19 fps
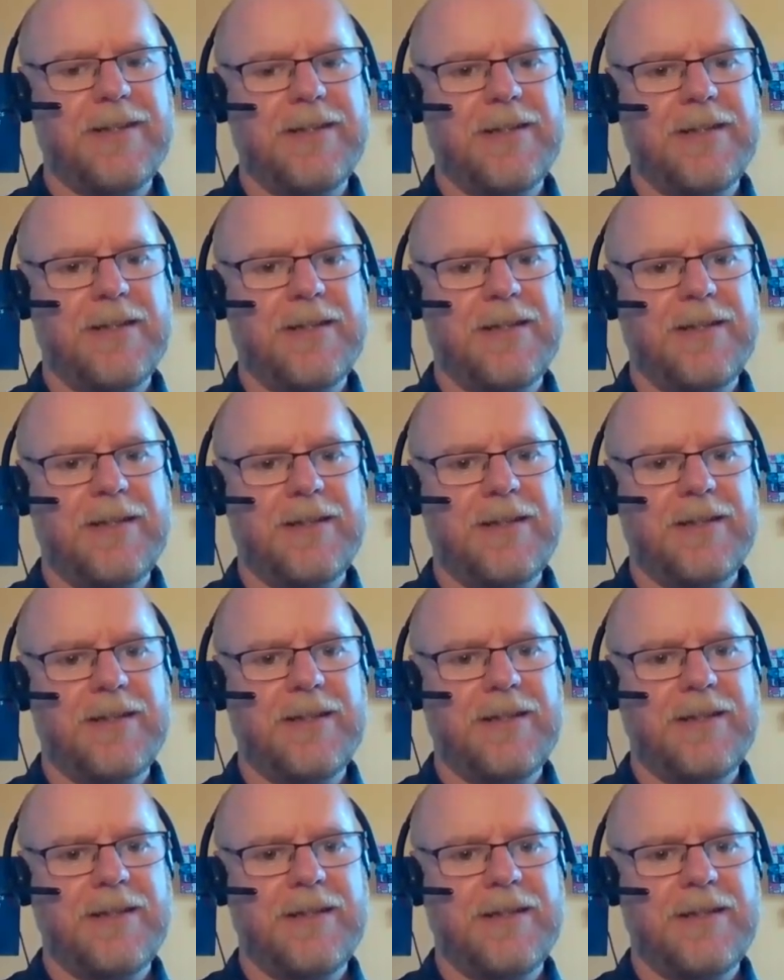
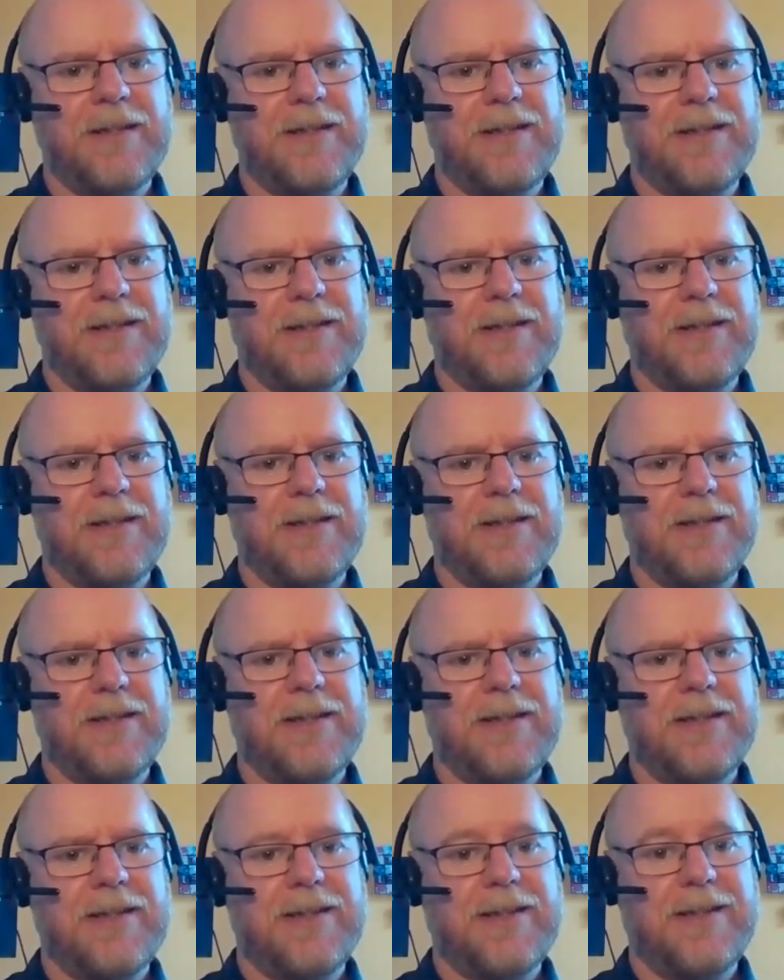
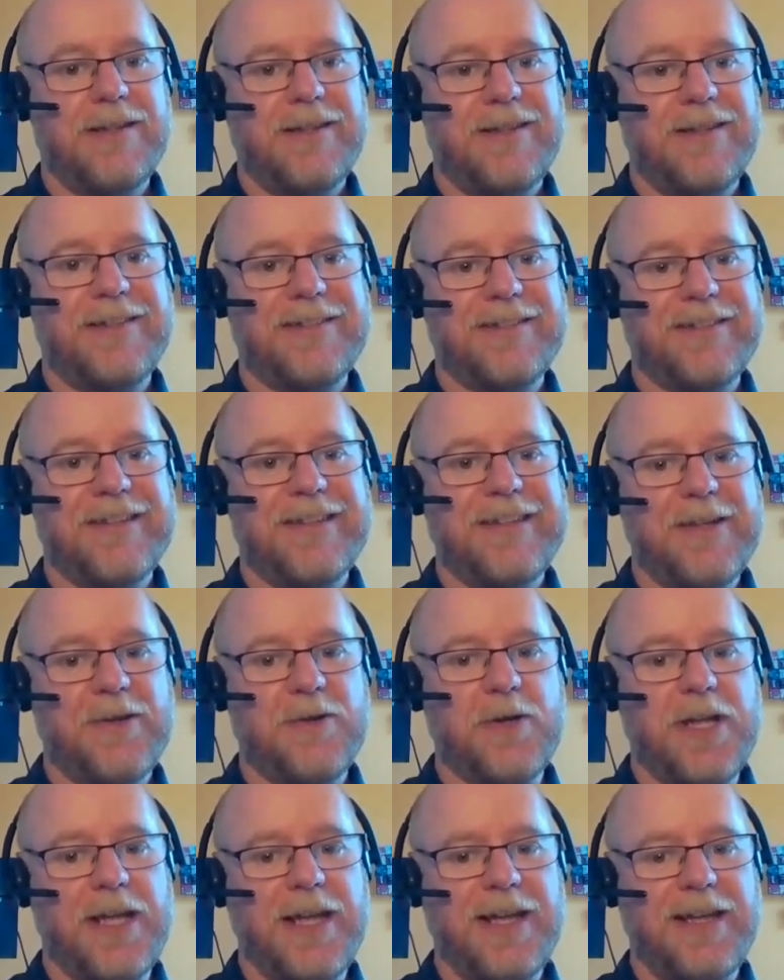
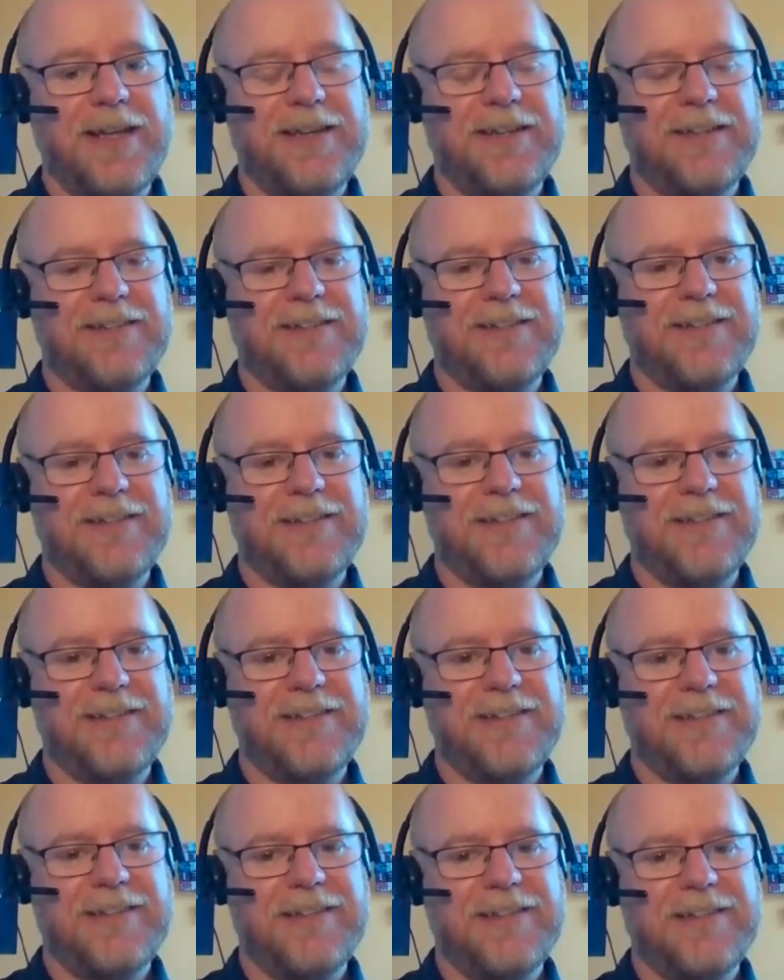
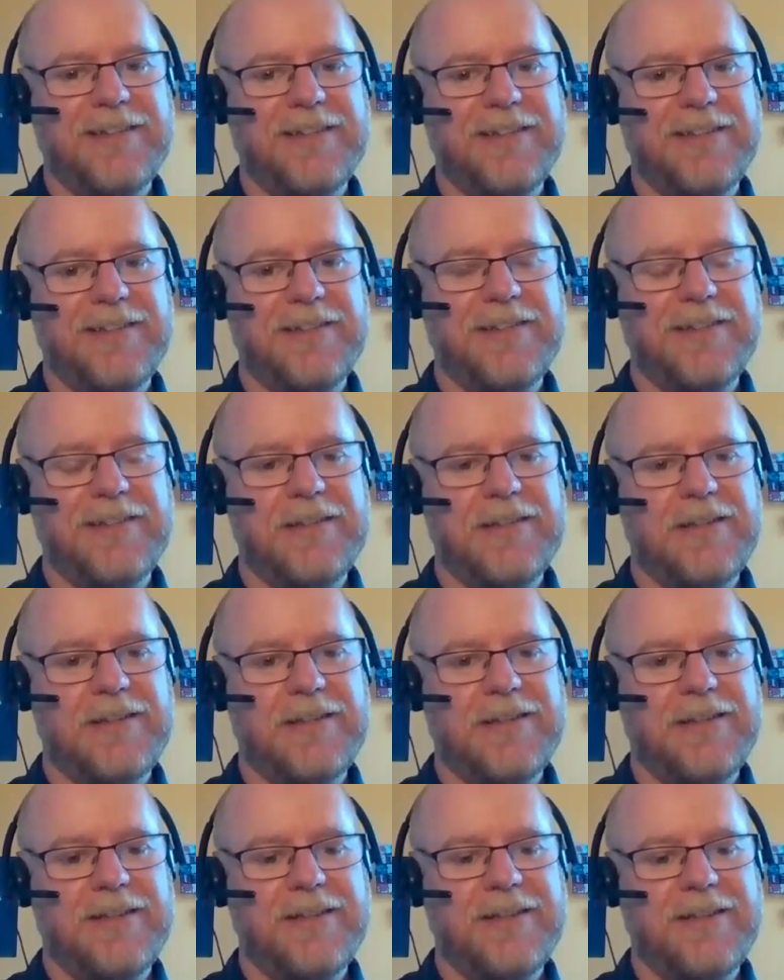
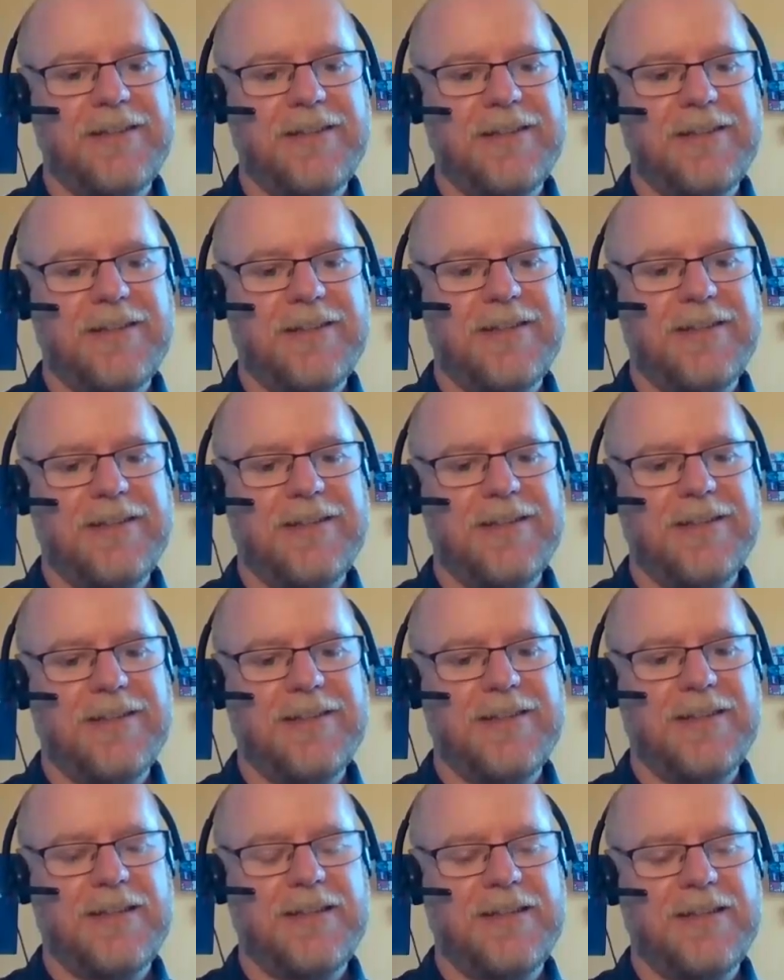
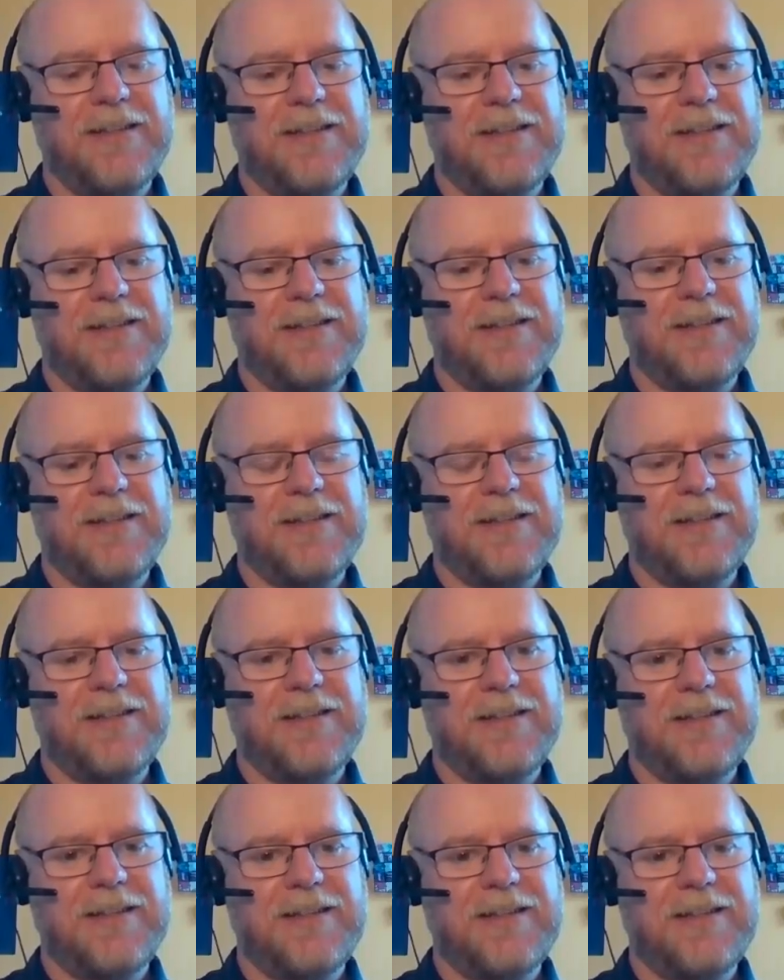
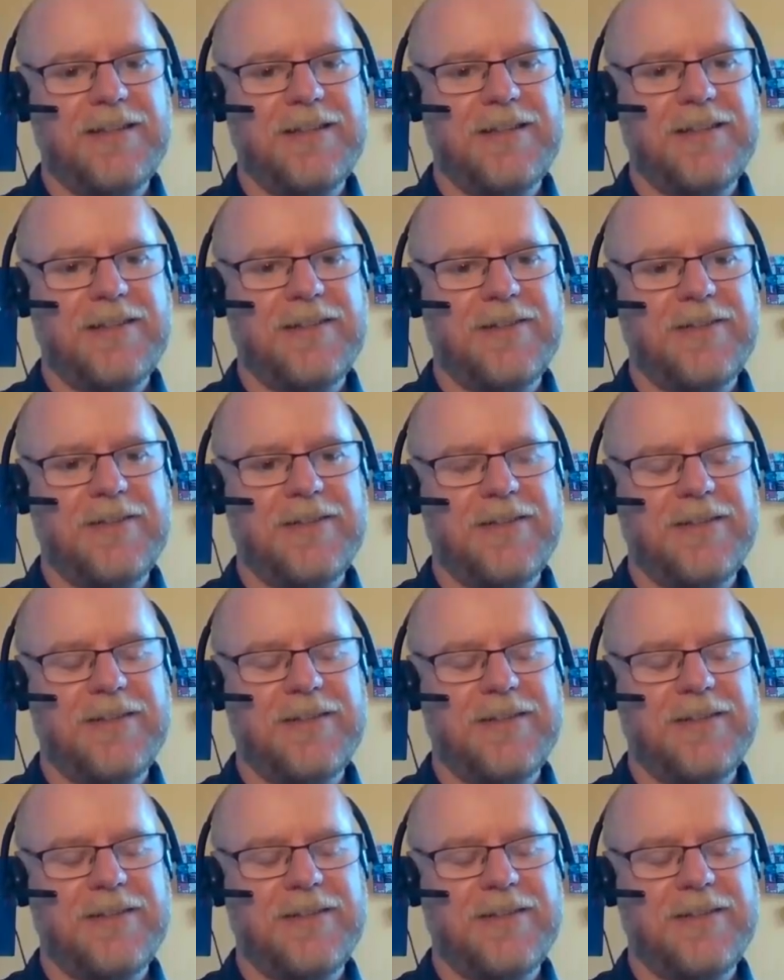The person shown says nothing.